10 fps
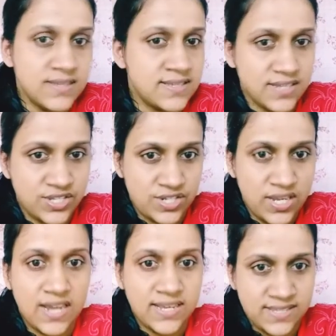
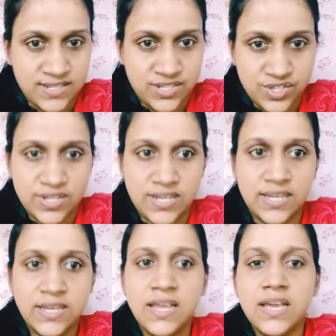Sergei
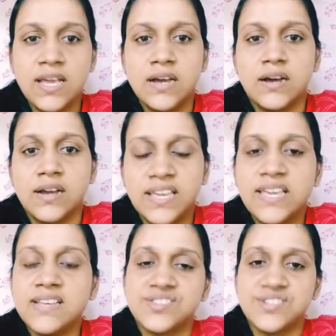Eisenstein,
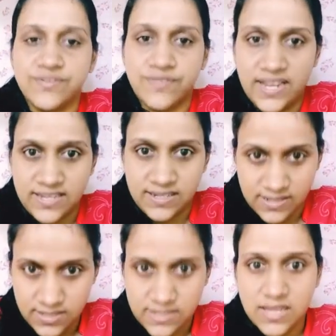he has
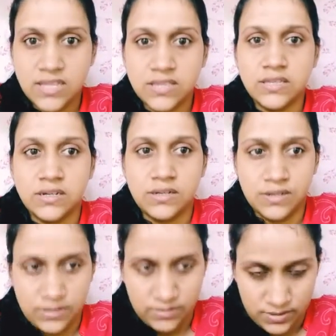divided
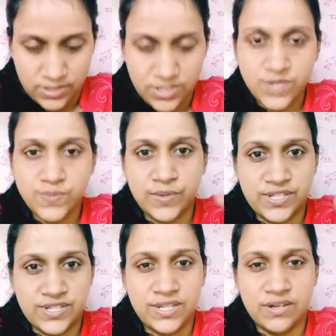the this
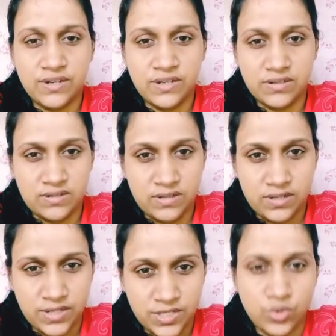particular
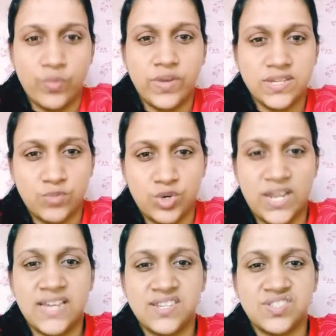Soviet
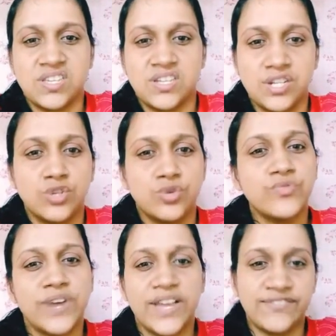montage theory into
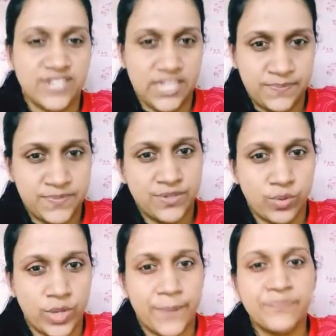5 types.
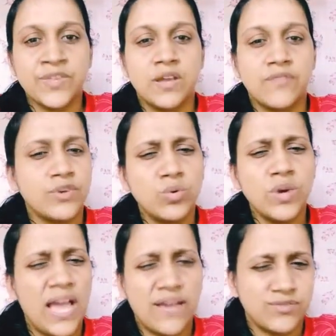Okay, we
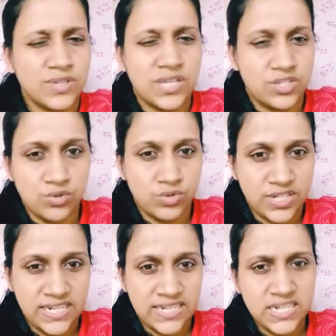don't have to get into
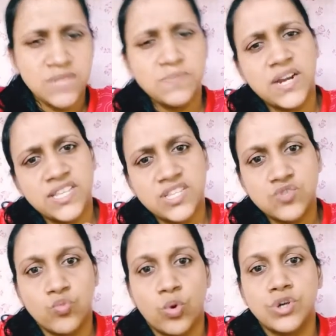the details, but I
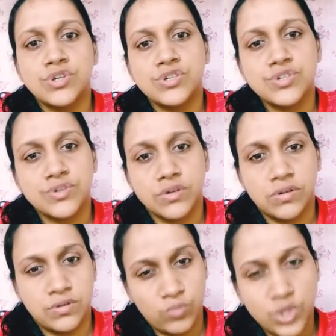just want
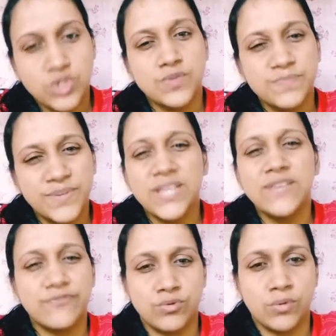to
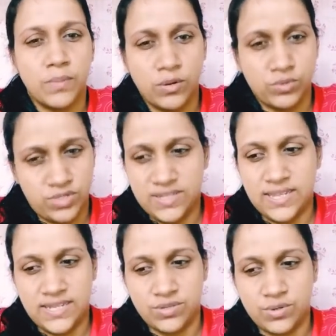brief you about
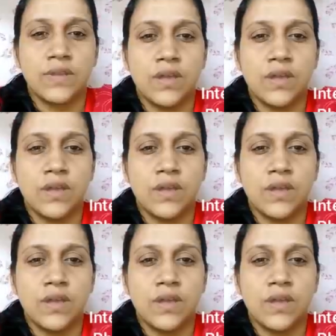that.